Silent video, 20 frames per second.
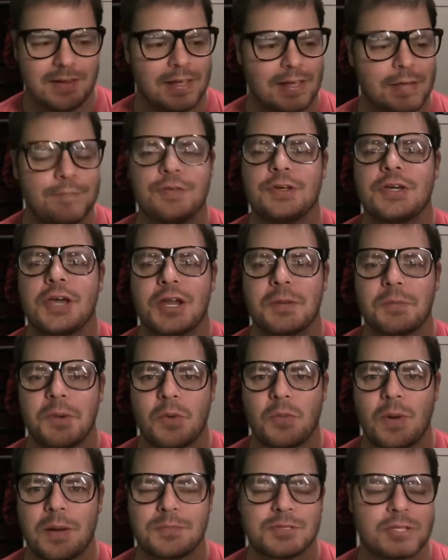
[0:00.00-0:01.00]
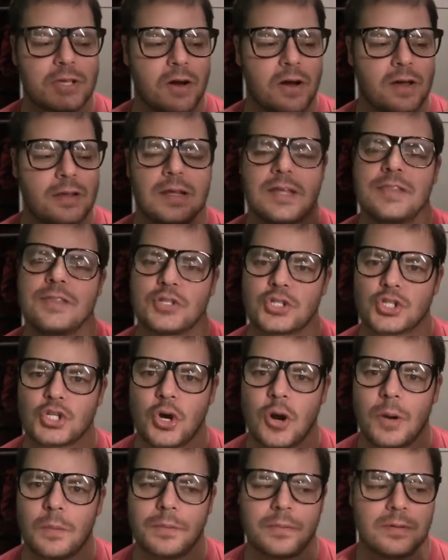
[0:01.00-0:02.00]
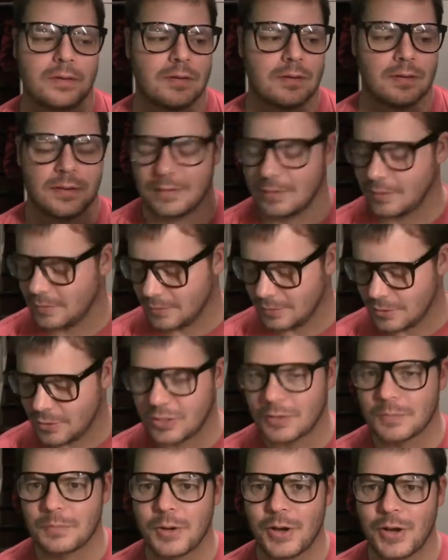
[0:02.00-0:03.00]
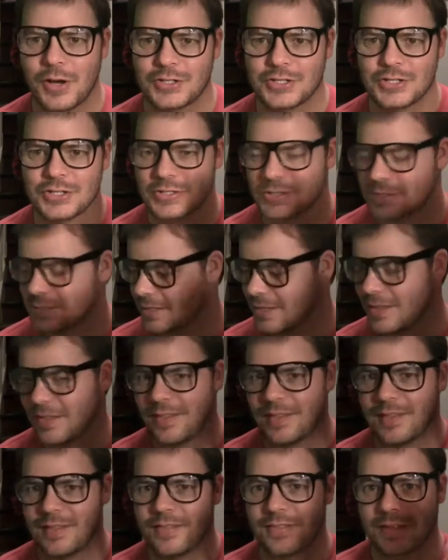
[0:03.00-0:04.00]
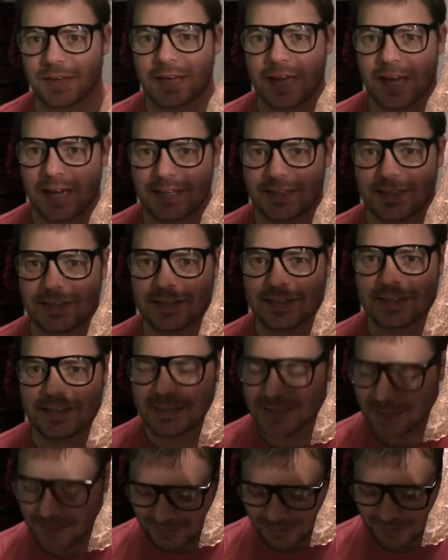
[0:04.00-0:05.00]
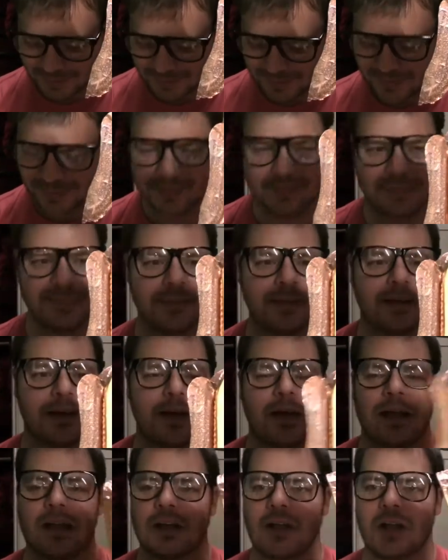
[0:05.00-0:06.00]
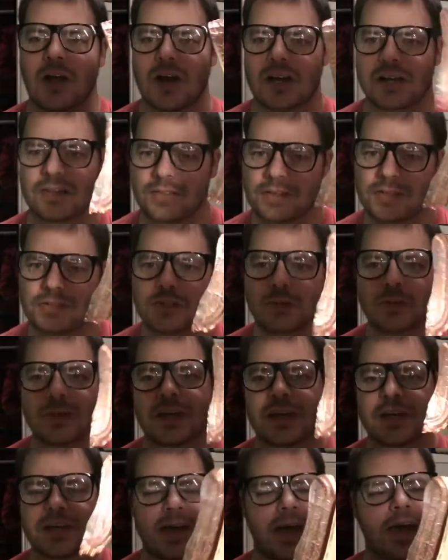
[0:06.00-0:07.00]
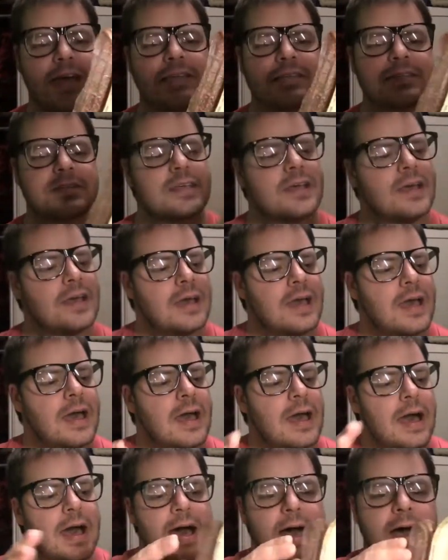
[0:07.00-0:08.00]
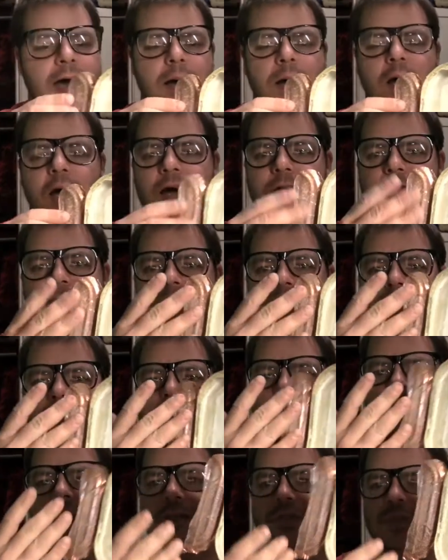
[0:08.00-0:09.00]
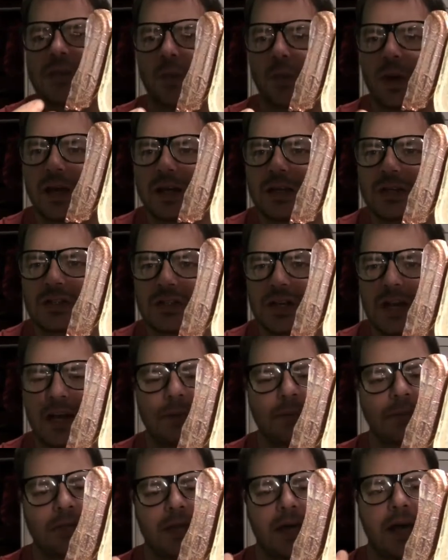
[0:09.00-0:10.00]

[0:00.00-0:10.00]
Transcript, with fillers: If you go to my website in the shop, you can purchase the cases like this. You'll get a case. Uh, I've cut the wing shapes